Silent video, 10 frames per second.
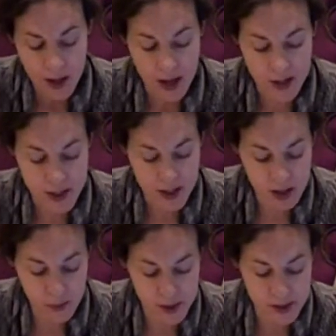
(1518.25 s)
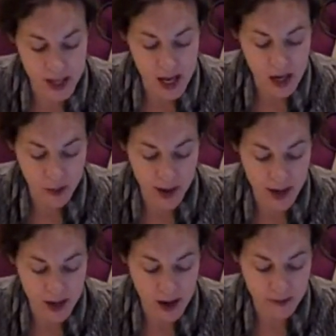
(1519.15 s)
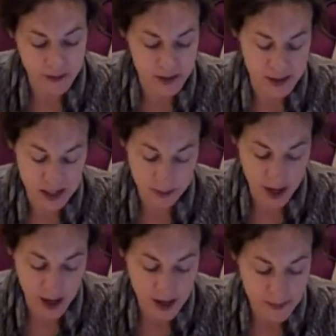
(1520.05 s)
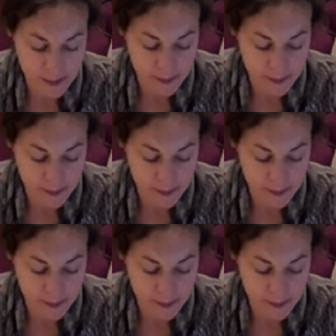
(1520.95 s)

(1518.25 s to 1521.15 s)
until it was anyway enough to see by.